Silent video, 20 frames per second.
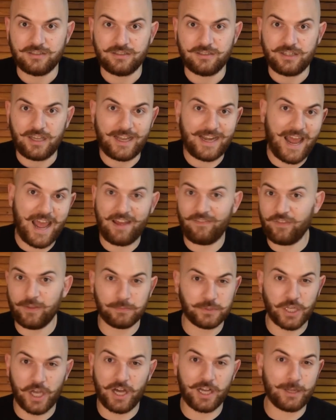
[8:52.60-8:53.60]
and have them
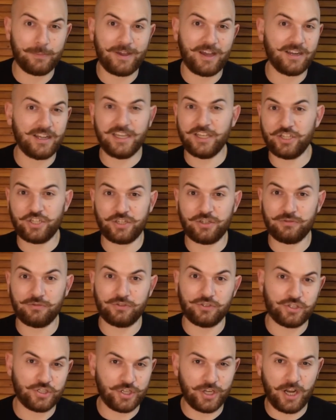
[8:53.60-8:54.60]
talk about
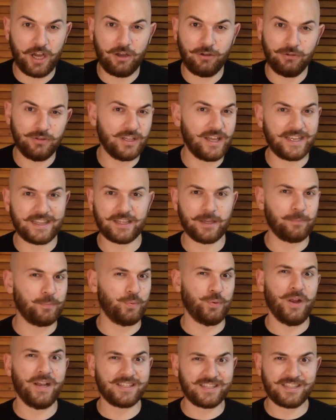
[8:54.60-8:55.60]
issues, you know, like the
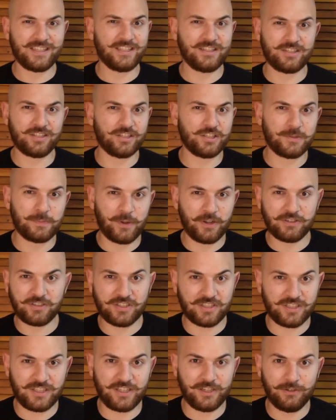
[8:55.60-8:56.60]
presidents are supposed
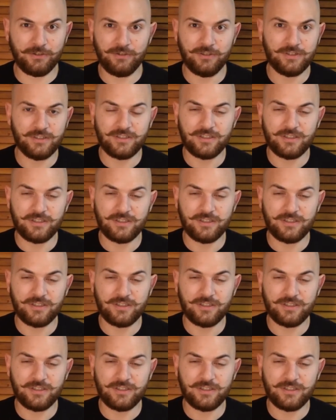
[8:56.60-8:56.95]
to do?